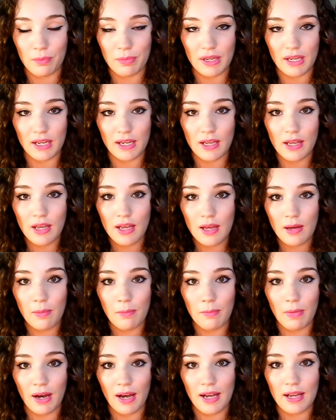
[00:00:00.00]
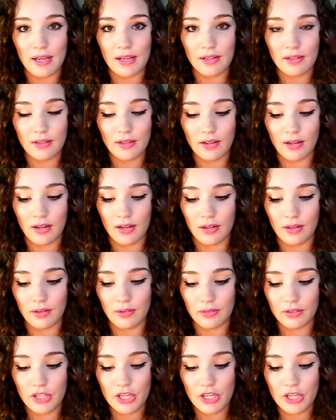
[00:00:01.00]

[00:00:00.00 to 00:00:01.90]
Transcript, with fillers: be my uh,